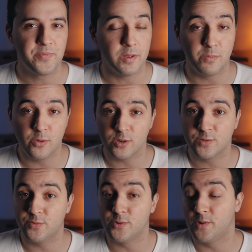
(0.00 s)
In
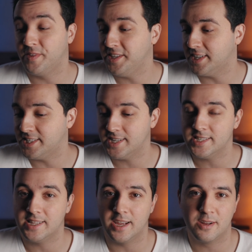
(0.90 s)
Blocs 4, these are
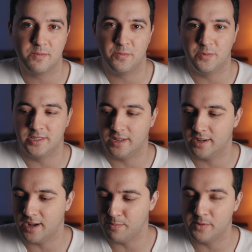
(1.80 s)
just like with a
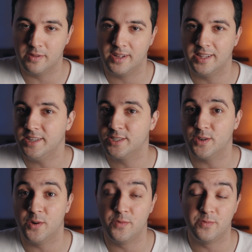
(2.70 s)
couple
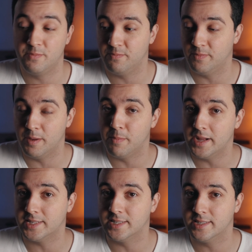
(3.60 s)
clicks of a
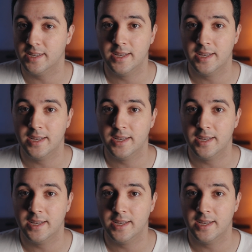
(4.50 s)
button.